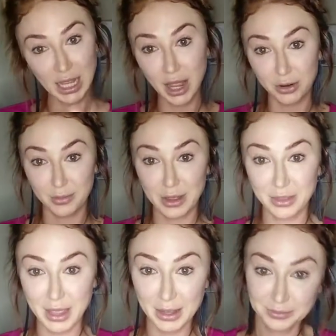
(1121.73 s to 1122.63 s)
I don't know
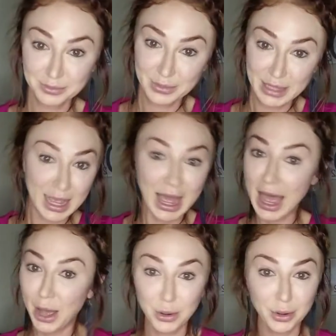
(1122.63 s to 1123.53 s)
about
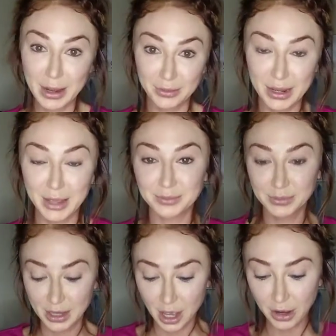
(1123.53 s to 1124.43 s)
that.
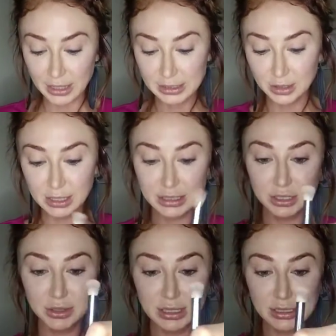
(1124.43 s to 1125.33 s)
Okay, so let's
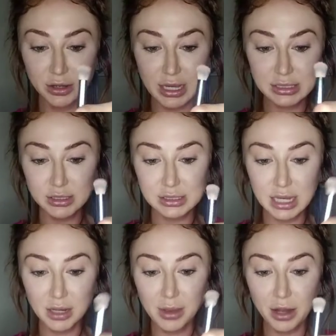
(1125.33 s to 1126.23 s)
do this. Okay, so
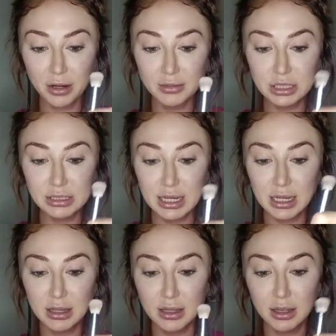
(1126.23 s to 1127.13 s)
setting powder. I'm just
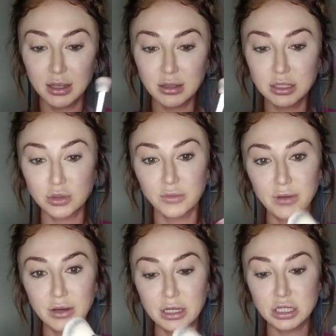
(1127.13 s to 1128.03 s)
taking the dual
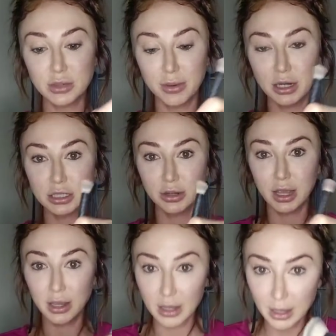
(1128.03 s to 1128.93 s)
foundation brush.
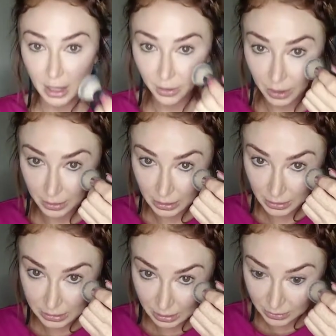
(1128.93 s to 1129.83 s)
Okay, and what I'm gonna
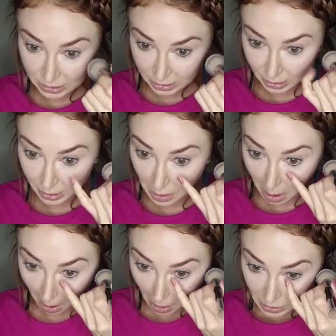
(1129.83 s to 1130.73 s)
do is I'm just gonna
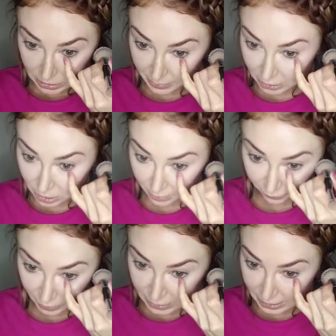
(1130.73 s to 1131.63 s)
make sure
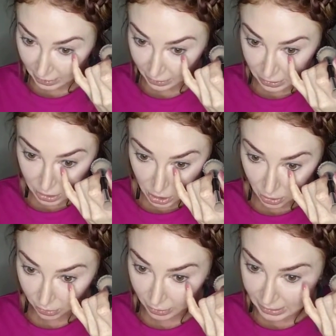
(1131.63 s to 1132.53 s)
before you set there's
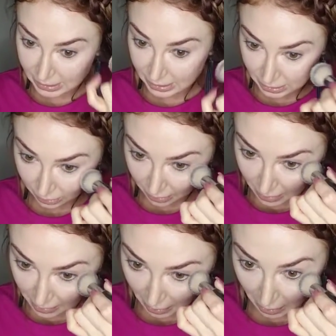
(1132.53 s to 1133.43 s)
no creases. So
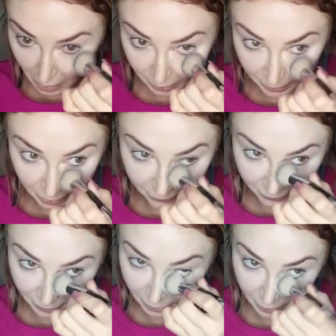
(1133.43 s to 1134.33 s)
remember, anybody over
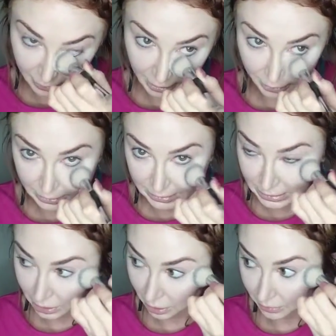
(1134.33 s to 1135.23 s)
30, you got
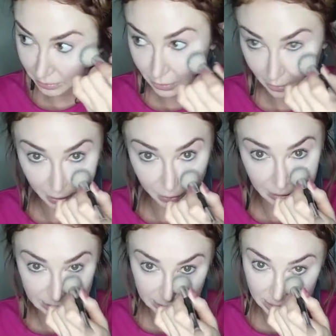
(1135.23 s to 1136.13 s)
creases, girl. You got
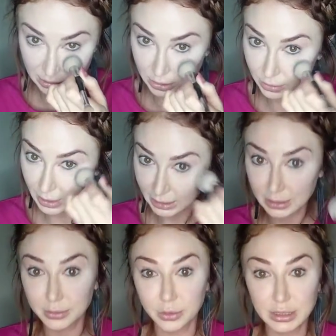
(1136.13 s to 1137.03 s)
creases. You got
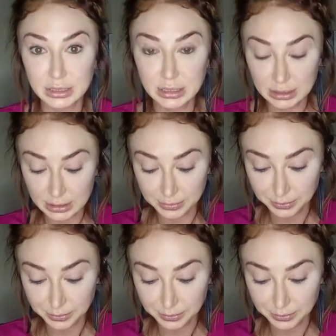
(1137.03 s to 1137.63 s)
them creases.